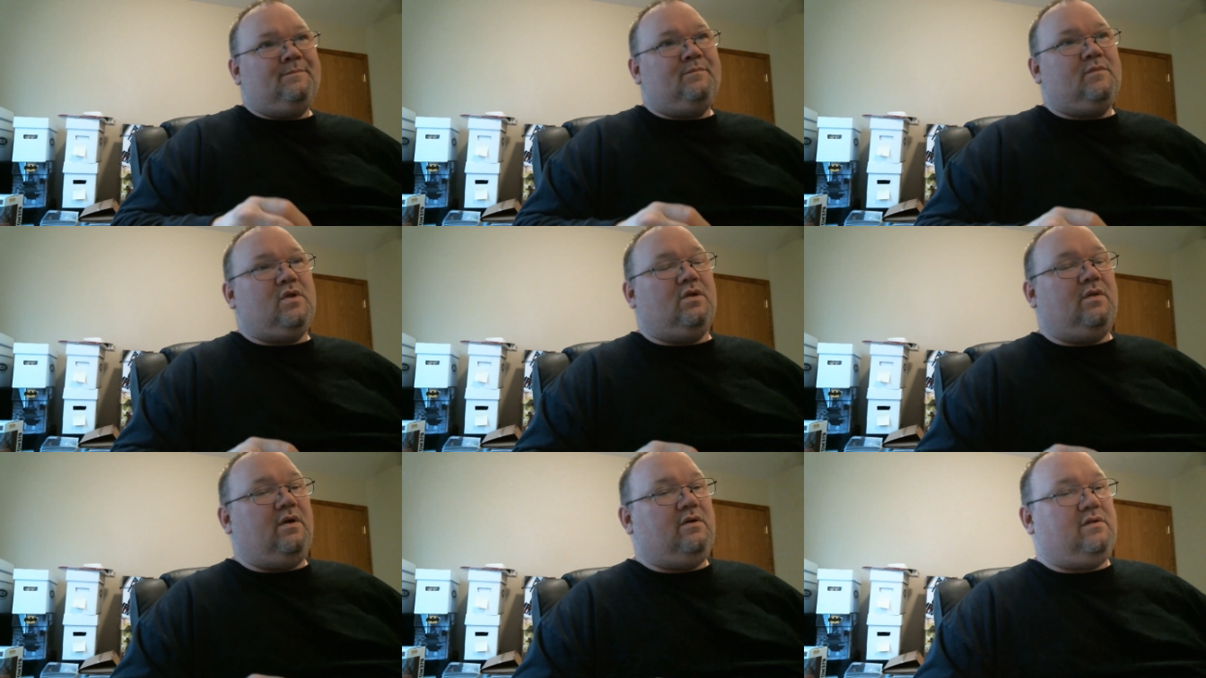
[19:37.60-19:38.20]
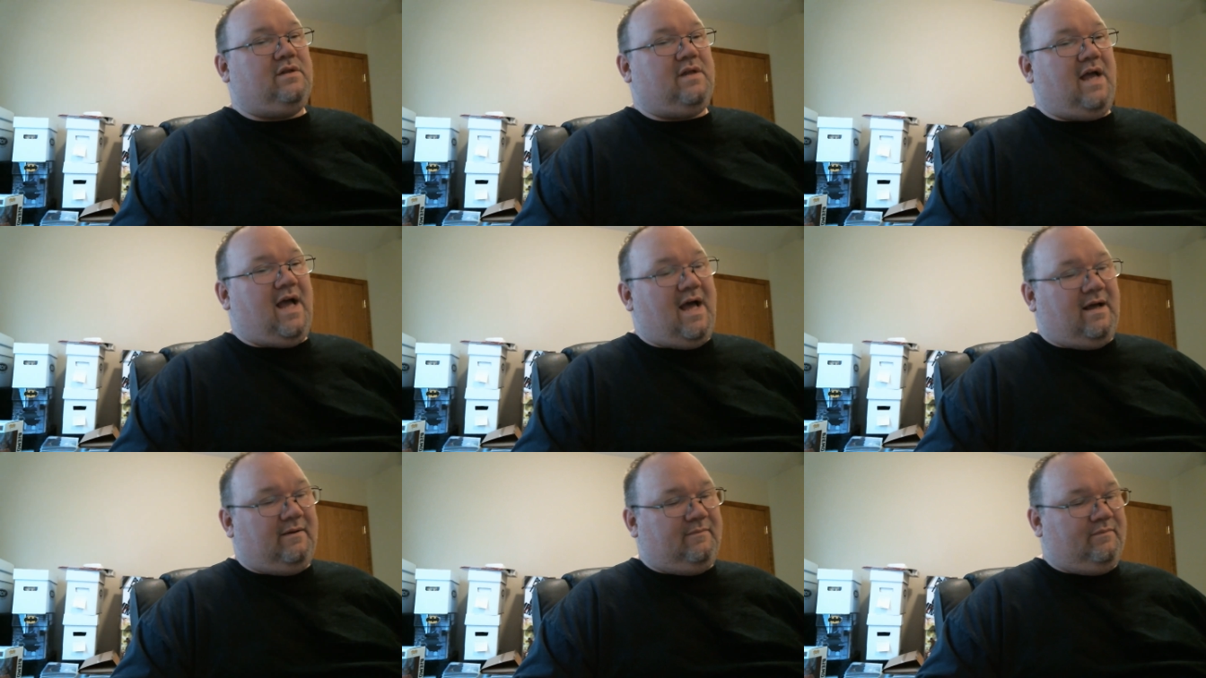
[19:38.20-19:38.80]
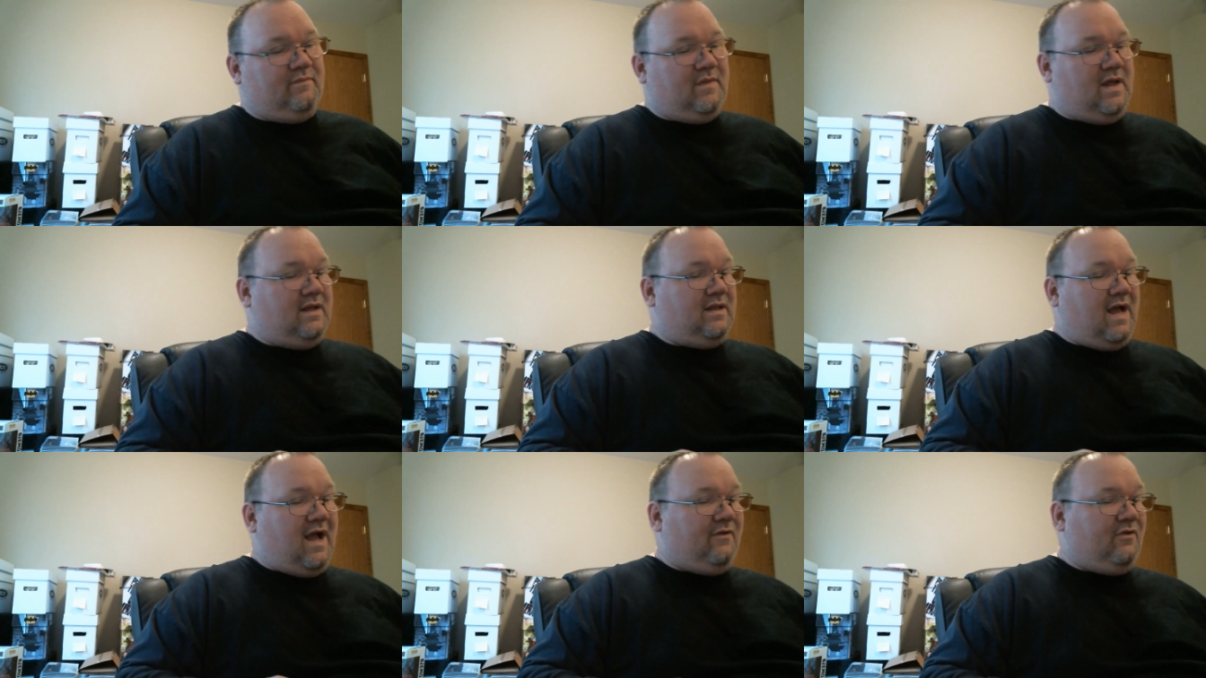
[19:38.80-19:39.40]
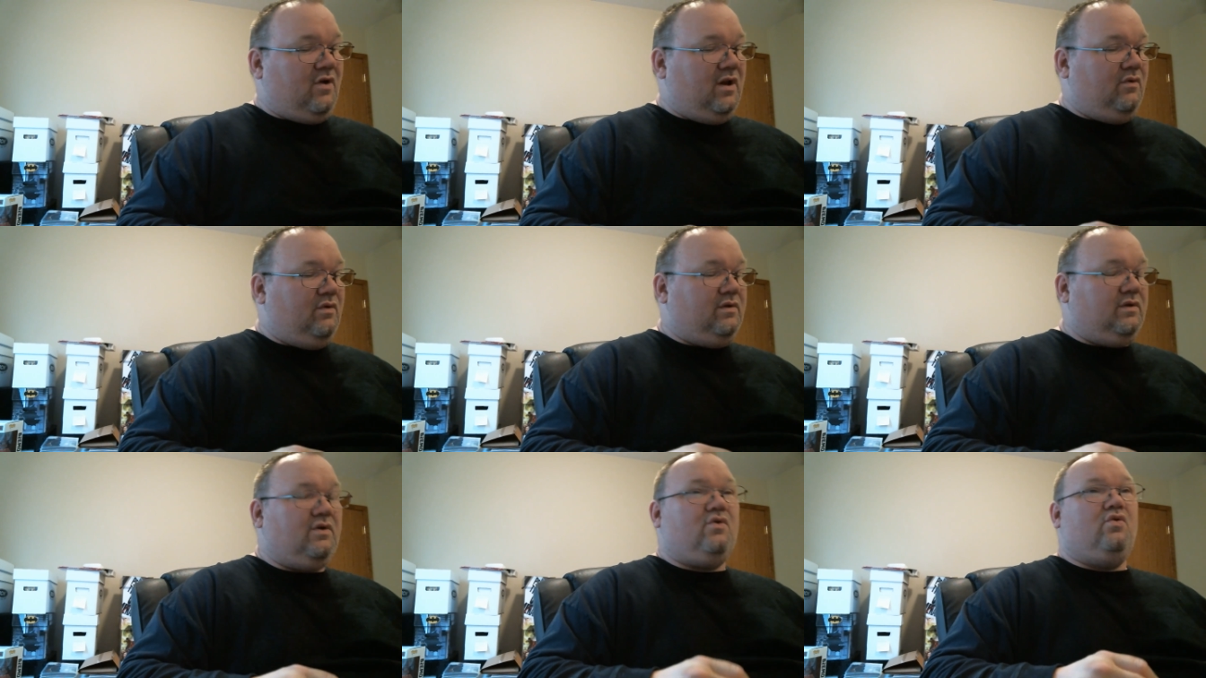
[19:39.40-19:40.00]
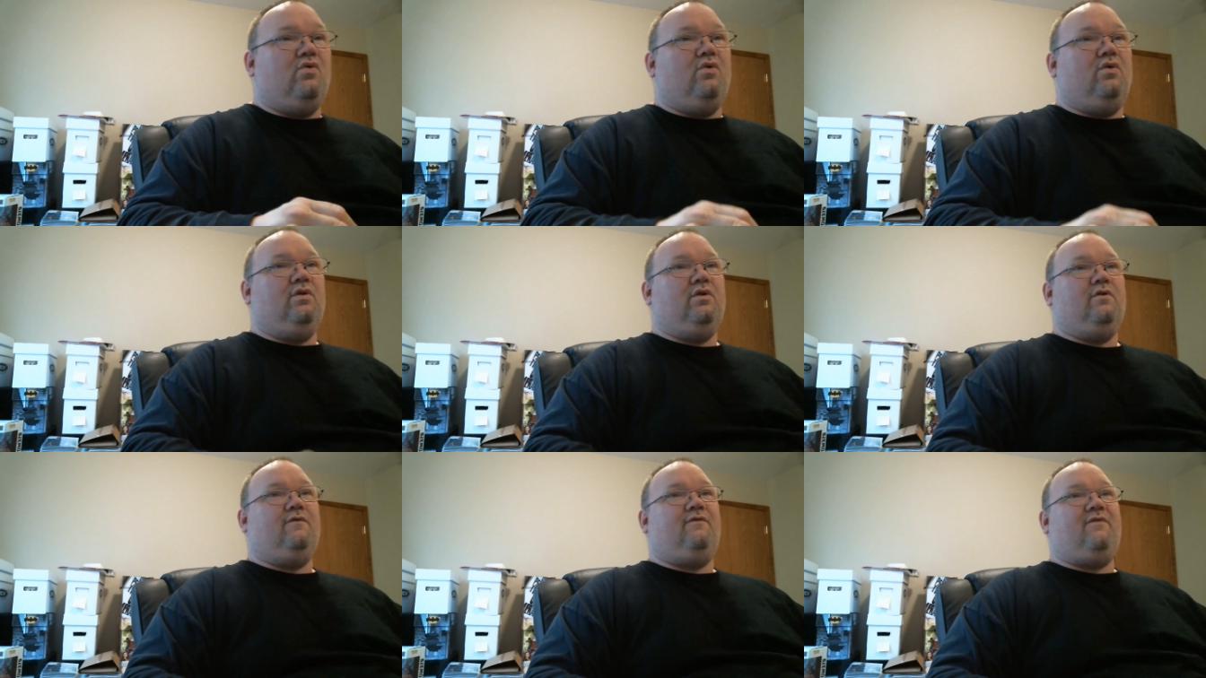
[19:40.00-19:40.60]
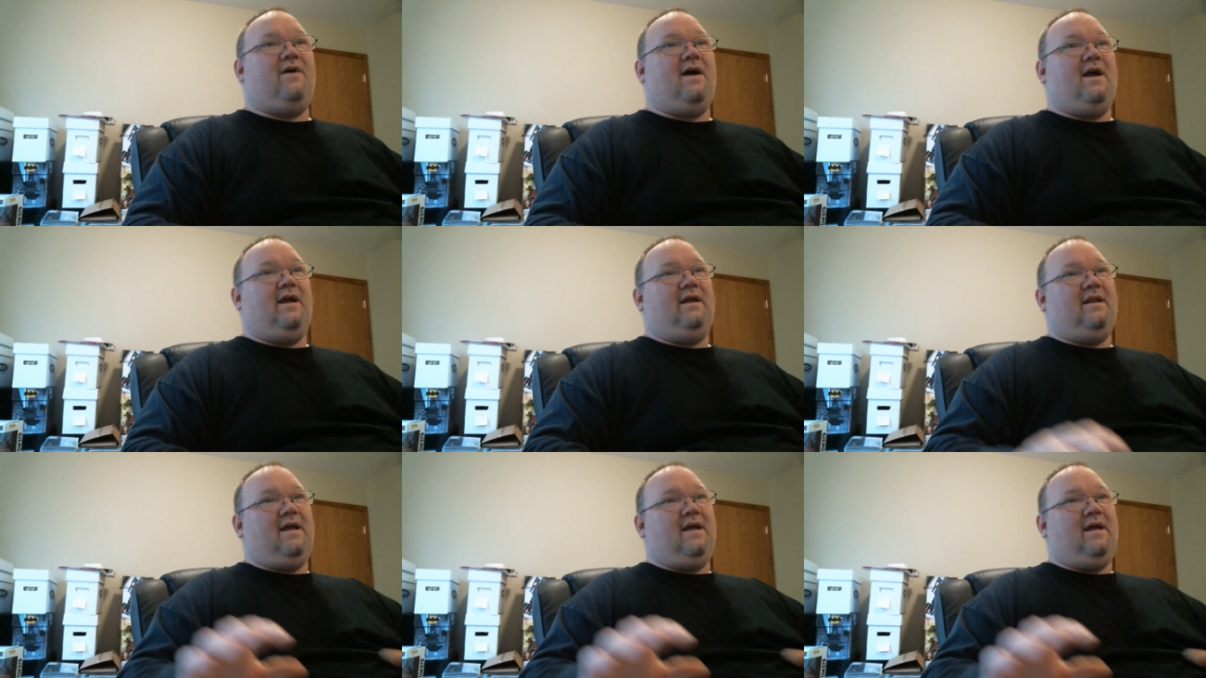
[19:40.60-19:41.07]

so there's that. I thought it was a cool little find.